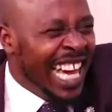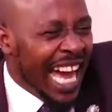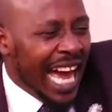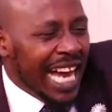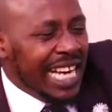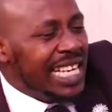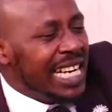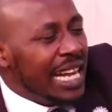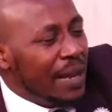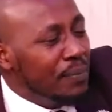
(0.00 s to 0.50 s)

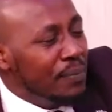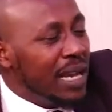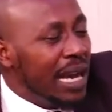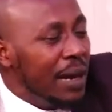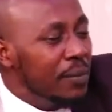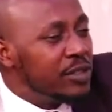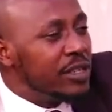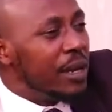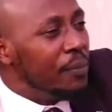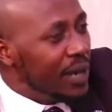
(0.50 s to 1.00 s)
And you can
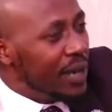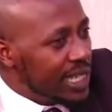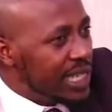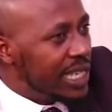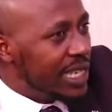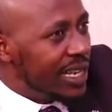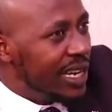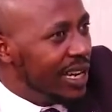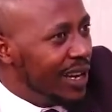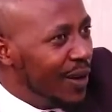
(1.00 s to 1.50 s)
become
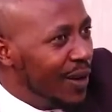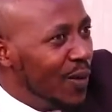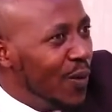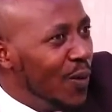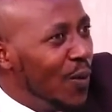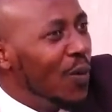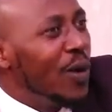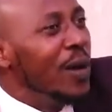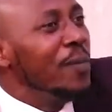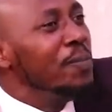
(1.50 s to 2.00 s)
dramatic
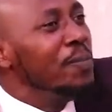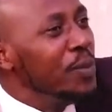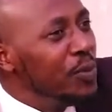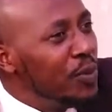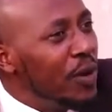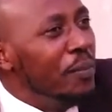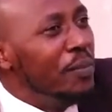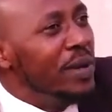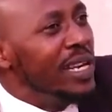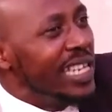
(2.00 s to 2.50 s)
when
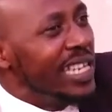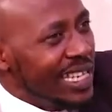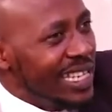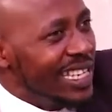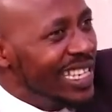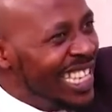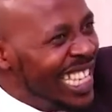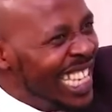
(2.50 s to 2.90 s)
people are many.